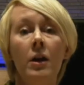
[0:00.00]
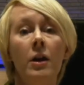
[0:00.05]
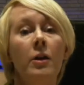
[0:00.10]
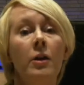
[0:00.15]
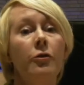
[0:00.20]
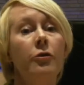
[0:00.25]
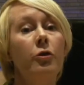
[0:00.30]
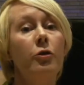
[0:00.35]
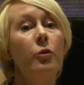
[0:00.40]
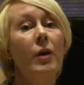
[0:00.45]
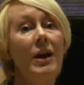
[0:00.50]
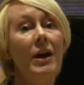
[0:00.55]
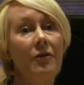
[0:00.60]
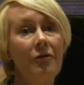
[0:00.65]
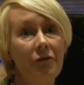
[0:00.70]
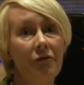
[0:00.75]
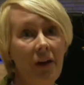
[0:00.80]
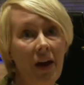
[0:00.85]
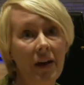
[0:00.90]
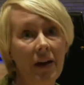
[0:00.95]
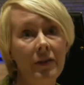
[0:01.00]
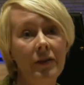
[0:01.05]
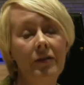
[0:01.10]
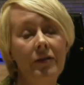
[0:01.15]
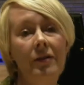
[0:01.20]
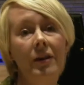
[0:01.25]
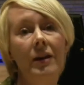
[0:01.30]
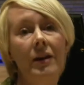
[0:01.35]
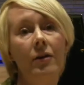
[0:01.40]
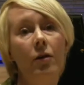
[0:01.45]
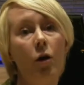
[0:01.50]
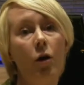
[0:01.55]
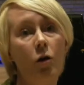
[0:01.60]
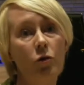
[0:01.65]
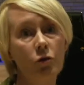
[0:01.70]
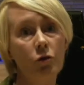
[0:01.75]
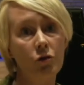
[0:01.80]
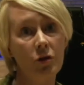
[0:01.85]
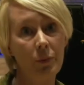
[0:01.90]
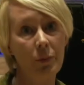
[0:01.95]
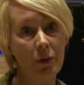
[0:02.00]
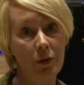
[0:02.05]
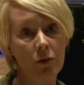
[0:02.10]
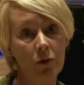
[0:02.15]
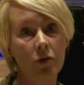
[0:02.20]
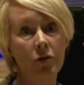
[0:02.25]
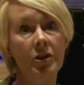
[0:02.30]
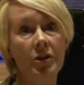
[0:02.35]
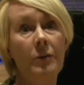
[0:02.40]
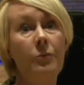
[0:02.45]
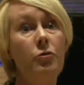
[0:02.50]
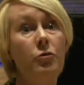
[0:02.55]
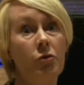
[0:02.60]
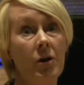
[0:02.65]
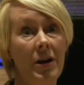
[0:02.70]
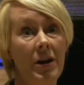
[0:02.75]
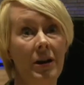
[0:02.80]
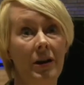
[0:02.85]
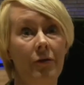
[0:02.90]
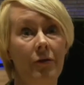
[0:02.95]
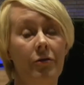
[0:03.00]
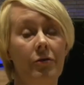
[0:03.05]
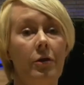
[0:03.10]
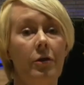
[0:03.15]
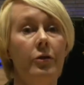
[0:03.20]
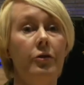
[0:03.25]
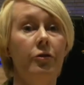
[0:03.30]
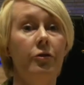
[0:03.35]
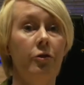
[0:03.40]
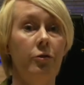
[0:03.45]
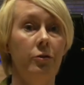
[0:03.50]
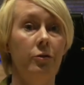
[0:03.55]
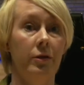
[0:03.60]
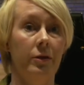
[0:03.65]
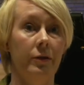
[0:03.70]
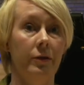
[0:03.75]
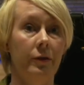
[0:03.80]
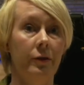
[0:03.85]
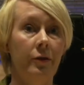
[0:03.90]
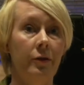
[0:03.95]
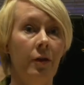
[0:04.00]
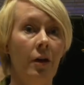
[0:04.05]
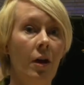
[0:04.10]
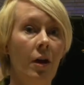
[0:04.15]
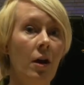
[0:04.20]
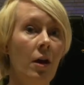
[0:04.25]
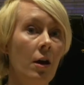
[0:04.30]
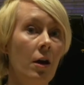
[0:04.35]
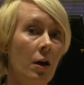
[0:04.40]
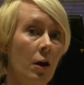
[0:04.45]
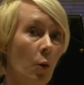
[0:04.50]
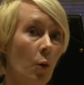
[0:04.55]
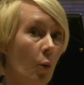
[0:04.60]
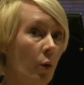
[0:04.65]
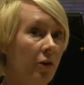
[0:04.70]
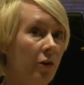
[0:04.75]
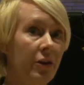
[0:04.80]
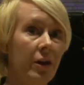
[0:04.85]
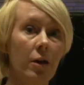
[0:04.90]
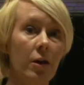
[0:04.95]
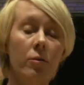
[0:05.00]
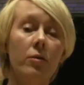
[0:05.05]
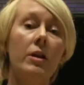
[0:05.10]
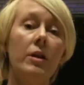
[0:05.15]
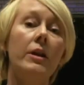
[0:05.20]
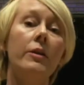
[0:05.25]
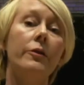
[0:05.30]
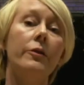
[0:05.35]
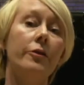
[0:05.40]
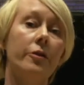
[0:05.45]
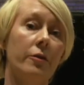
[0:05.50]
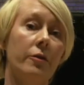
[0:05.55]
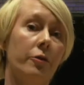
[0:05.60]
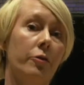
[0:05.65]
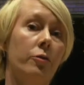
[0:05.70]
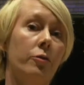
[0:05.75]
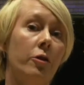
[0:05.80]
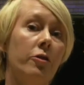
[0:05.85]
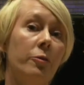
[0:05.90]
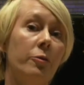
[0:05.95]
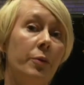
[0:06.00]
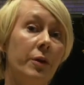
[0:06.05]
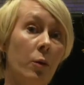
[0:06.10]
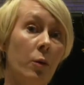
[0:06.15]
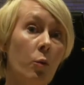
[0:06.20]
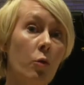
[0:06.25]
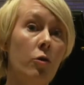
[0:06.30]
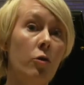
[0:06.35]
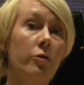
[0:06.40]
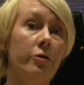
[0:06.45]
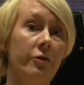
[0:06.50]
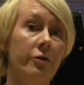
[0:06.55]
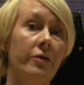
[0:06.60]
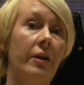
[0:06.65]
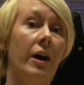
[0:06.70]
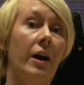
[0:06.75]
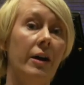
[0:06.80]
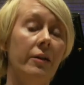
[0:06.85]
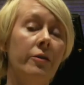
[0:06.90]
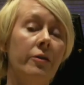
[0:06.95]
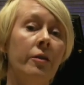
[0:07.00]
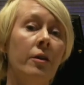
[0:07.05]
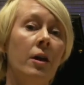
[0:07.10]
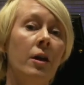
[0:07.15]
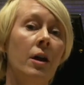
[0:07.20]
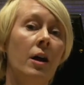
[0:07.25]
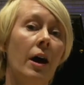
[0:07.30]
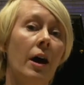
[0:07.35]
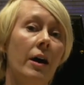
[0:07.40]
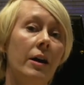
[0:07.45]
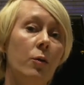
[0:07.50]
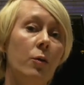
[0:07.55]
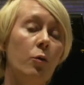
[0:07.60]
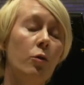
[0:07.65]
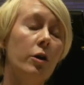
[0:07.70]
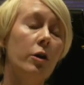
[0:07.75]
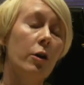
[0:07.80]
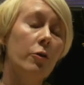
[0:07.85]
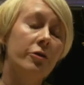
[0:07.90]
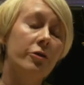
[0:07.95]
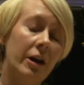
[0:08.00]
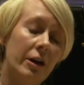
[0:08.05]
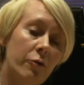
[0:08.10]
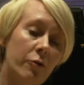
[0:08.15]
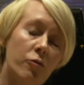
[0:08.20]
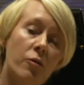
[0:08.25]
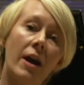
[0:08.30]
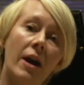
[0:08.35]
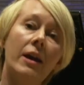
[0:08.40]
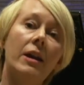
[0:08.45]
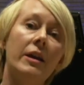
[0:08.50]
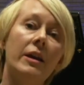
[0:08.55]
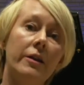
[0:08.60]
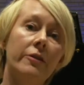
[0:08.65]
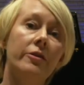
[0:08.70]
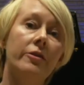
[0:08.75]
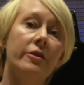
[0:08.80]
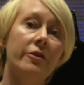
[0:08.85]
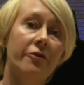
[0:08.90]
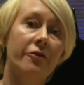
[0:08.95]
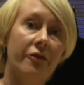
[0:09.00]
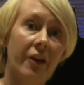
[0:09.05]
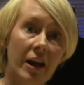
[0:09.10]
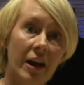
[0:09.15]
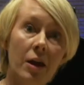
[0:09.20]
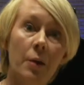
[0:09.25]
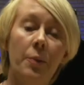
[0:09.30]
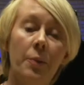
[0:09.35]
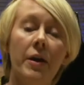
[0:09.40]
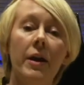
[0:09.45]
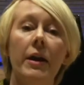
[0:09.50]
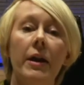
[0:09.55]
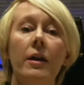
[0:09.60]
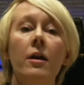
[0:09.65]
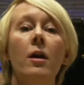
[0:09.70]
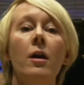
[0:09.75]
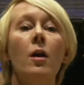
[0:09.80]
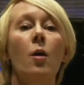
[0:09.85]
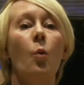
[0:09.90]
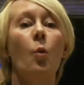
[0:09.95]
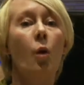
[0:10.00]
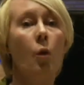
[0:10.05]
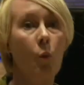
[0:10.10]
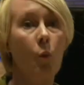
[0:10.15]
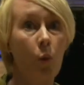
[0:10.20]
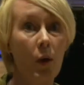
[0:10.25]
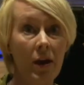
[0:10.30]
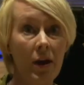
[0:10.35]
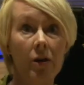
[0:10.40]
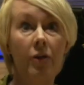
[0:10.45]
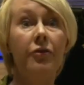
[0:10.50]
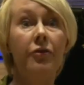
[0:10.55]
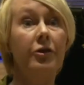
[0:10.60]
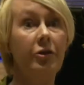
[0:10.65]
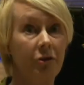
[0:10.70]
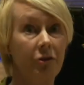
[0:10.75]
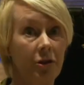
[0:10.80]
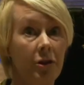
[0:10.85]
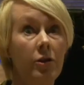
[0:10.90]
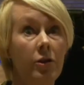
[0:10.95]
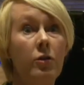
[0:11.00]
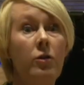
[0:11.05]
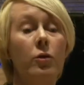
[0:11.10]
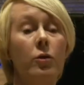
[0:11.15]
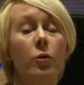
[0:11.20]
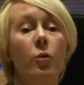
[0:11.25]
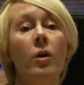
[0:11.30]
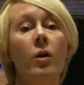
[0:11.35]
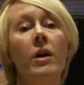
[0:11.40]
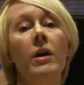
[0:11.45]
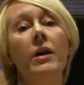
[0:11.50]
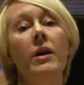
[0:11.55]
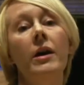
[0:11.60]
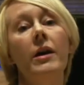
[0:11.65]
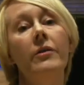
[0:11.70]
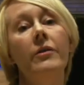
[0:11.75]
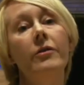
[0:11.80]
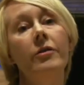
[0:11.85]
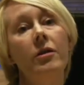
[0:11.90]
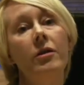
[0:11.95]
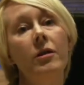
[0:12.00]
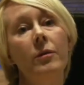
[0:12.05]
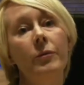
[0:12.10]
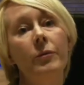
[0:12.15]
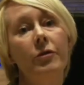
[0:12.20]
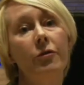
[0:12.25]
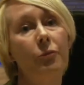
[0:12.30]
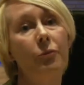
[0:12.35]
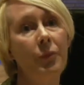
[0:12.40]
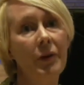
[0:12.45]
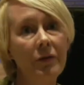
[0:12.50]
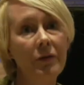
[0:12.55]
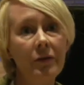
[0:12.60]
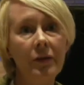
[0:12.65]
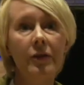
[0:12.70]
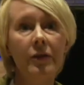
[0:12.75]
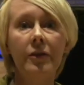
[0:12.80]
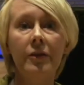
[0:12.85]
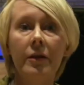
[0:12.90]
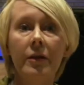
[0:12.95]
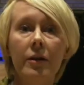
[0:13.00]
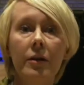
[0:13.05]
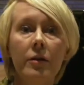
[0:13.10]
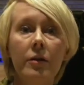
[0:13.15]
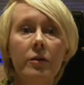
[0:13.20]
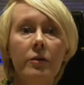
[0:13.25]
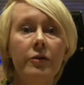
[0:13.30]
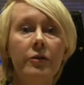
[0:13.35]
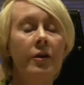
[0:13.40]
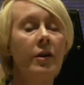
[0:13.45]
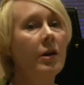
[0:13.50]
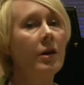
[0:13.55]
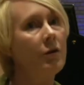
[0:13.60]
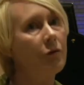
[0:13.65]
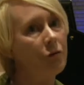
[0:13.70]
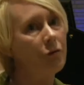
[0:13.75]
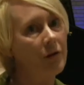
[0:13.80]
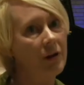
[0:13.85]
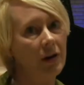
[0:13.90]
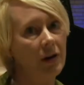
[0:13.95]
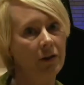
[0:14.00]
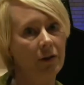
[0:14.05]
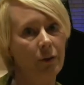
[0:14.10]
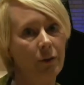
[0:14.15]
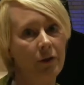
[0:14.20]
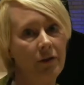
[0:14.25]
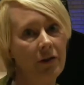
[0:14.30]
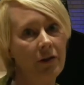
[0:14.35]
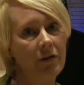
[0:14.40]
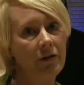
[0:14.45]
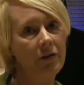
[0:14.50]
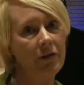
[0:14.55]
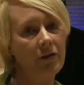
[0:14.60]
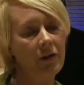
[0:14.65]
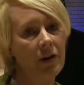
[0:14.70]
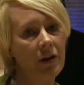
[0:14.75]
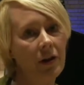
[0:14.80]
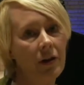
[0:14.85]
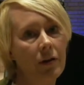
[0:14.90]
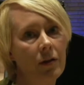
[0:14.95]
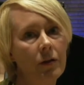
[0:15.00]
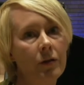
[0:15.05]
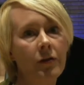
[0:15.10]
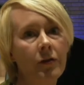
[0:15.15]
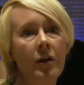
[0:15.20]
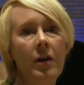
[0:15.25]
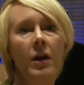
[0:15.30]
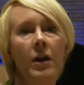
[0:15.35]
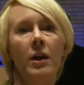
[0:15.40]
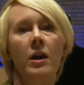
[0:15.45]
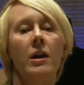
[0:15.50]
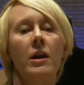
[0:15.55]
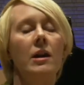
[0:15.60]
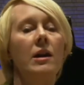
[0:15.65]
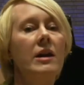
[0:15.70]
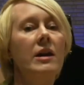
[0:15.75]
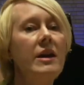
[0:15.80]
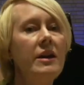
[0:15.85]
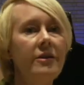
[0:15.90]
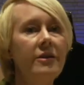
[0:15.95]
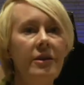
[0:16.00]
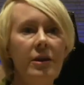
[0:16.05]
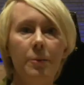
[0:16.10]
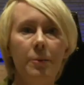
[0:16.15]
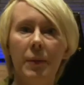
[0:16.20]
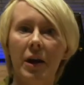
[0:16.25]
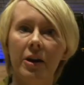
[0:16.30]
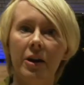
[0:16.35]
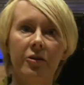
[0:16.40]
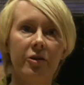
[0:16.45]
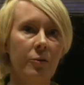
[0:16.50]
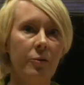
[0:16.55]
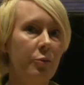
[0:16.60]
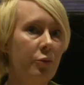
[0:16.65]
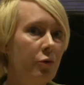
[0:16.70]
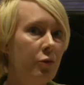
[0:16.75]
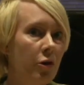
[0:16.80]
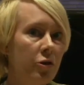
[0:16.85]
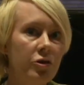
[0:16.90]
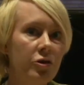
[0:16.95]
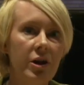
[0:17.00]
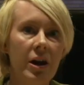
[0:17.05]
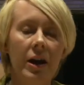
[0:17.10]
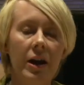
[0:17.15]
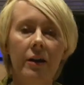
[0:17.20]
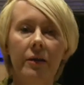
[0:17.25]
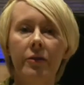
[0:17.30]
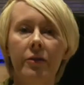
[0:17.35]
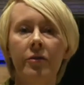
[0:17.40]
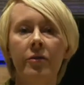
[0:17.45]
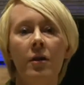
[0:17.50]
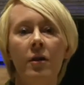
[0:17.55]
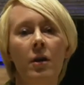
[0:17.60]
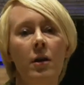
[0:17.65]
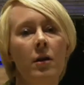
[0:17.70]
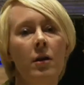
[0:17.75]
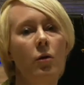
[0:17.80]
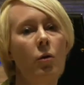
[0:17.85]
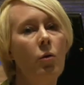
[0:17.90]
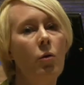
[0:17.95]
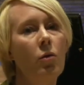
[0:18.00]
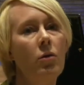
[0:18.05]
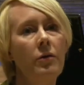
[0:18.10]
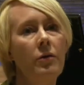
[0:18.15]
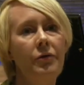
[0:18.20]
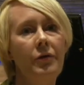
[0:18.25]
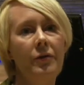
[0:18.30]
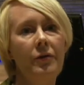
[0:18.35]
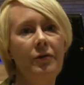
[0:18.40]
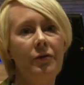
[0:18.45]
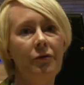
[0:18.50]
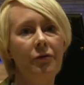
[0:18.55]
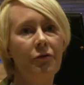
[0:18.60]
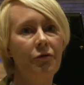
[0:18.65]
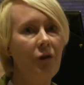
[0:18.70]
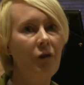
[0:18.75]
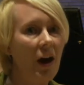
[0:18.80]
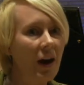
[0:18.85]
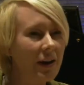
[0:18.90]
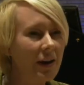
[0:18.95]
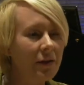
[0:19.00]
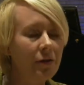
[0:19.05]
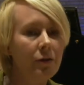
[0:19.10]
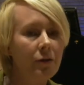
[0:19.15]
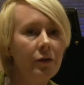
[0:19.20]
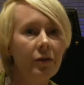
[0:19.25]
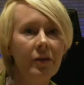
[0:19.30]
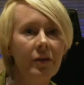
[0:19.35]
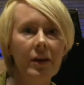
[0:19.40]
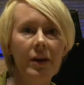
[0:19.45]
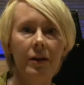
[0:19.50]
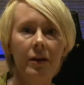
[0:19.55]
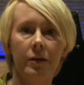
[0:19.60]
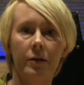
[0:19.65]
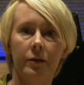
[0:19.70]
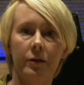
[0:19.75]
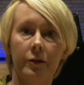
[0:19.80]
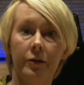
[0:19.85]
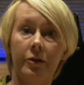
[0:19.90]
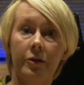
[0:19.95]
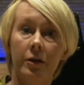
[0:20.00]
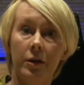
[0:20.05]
to invest in entrepreneurship training for our students. We're the only conservatoire to be awarded that, and it will go directly into developing what we offer to you in terms of business skills, freelance musician skills, leading and managing projects, all of those vital skills that